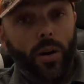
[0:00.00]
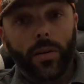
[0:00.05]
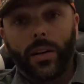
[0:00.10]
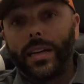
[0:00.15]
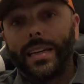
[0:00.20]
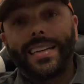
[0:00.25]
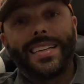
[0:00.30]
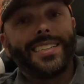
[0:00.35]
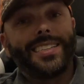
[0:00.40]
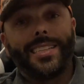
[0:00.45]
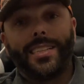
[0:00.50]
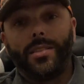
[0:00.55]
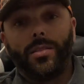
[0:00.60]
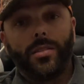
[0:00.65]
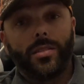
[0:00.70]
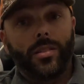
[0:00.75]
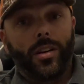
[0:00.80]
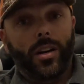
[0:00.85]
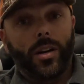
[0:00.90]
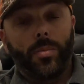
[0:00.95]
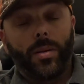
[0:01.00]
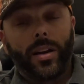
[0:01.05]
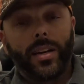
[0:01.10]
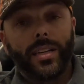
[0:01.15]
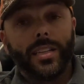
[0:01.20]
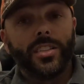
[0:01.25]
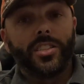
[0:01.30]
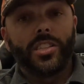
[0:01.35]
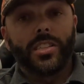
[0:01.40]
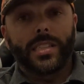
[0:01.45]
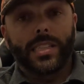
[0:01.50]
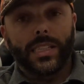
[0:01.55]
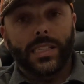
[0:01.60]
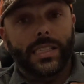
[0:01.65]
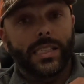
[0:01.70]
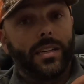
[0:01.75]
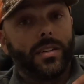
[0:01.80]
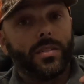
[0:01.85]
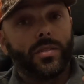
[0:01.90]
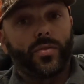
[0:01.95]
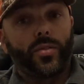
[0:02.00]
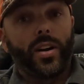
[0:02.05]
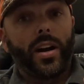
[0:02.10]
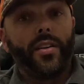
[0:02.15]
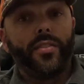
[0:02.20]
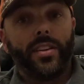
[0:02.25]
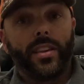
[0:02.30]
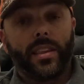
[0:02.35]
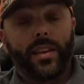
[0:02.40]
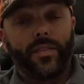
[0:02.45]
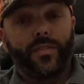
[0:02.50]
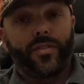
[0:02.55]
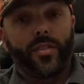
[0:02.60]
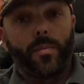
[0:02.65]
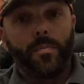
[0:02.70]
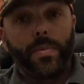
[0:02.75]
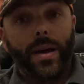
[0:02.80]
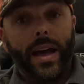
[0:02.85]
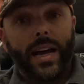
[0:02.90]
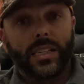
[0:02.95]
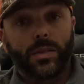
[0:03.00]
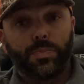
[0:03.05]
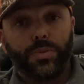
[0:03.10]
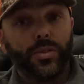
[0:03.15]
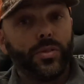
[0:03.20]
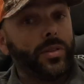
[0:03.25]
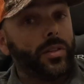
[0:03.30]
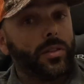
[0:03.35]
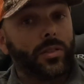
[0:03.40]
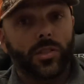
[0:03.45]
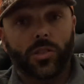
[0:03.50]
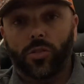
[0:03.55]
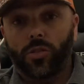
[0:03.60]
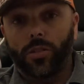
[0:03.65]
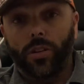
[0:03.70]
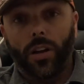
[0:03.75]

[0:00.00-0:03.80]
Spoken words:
I'm going to continue to talk about it. It just excels for everything from bass, bluegill,